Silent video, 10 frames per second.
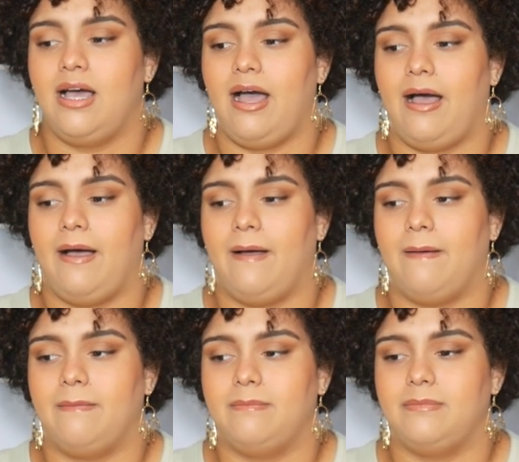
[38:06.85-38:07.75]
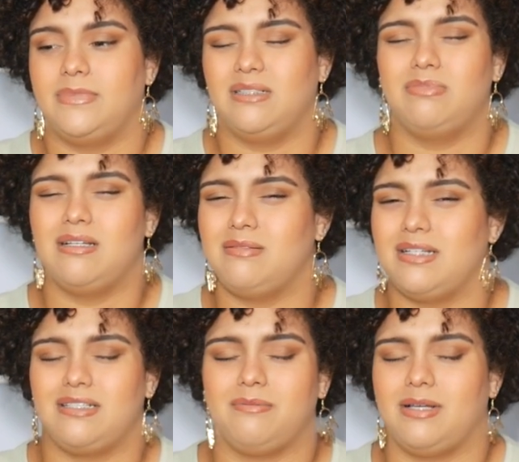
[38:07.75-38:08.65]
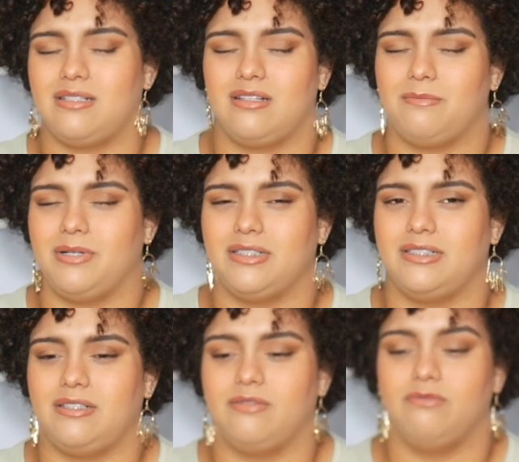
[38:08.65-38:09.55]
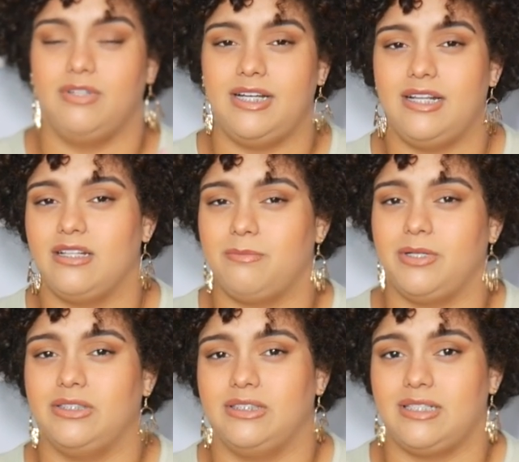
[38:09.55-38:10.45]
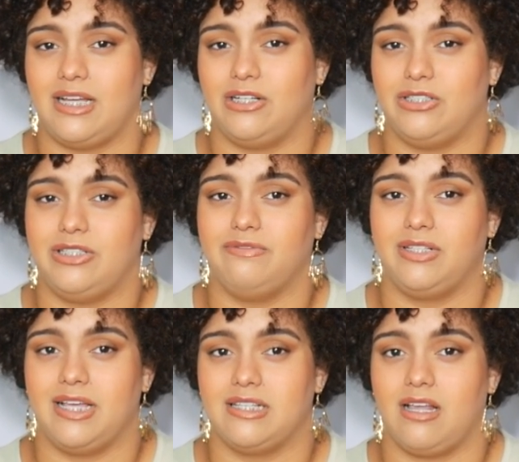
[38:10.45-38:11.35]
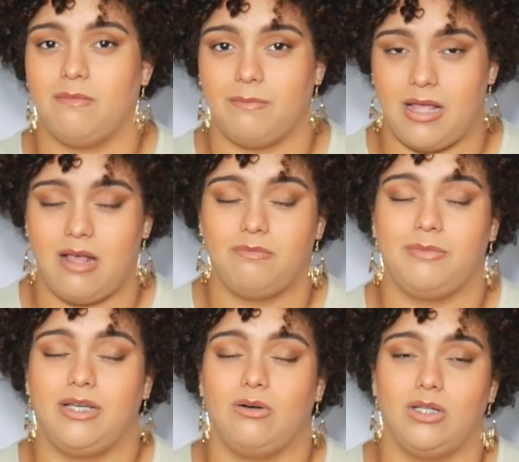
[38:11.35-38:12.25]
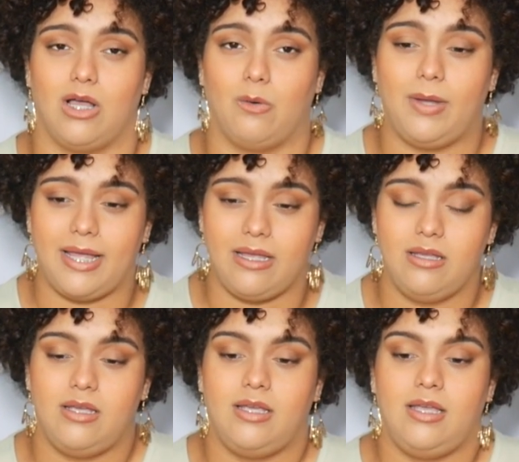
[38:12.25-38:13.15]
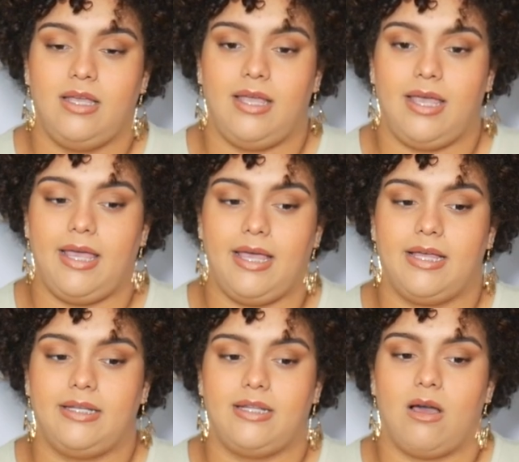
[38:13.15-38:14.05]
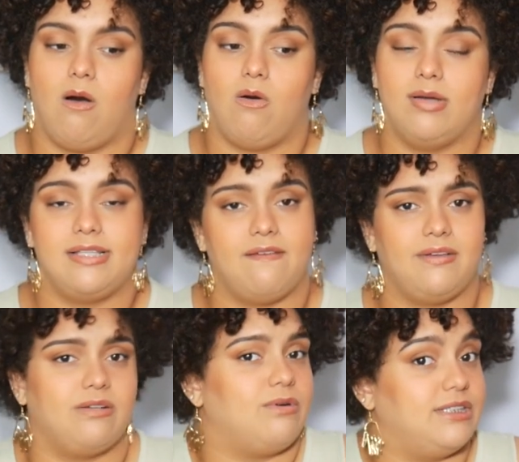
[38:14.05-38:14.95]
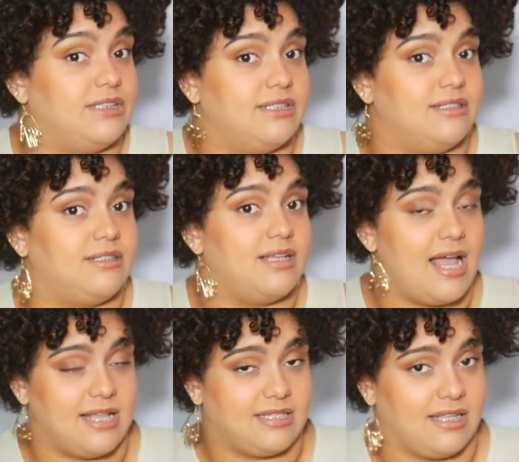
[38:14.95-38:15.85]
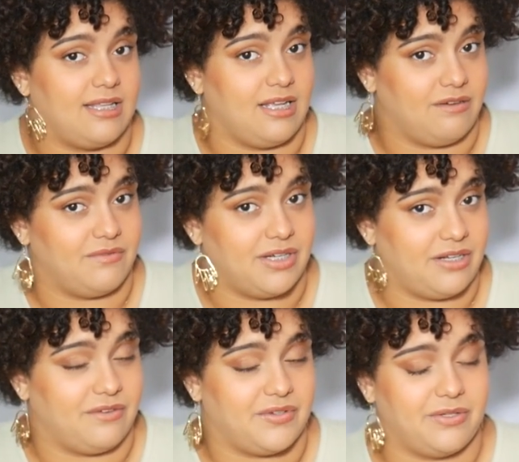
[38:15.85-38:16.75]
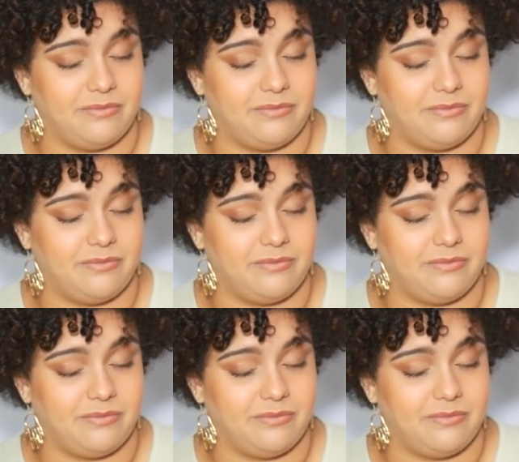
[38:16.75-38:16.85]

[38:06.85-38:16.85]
Um, Sometimes it depends on the person. Reading the person's energy really has helped me go a long way, and always having questions to ask at the end of an interview.